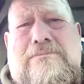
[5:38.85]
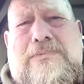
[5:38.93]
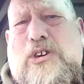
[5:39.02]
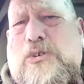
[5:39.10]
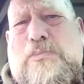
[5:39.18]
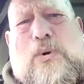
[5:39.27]

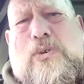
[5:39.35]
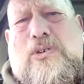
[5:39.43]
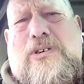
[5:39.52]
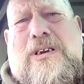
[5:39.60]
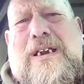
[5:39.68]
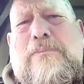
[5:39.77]
just post
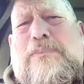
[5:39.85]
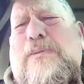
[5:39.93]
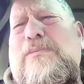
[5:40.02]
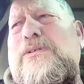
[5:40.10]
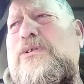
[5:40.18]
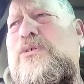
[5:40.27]
and let
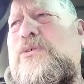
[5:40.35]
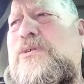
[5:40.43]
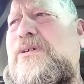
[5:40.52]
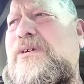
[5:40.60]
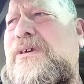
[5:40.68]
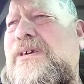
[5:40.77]
people know
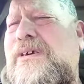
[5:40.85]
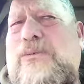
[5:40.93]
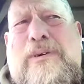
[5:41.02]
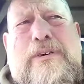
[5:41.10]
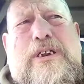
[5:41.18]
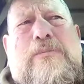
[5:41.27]

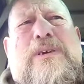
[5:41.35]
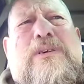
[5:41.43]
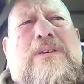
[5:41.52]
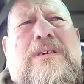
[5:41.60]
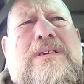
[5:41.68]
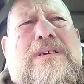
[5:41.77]
we're a
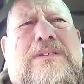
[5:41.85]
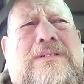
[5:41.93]
community.